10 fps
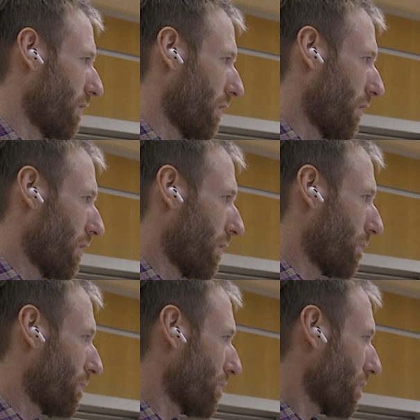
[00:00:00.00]

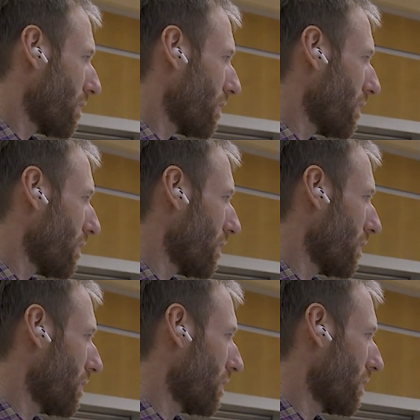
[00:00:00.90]

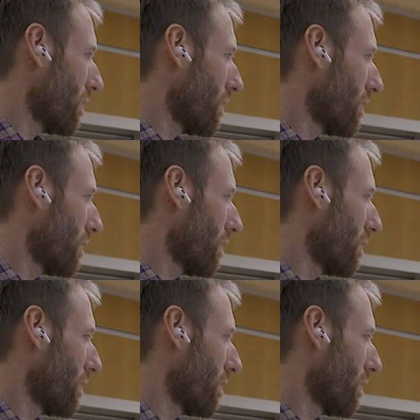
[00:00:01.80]
Nothing is said.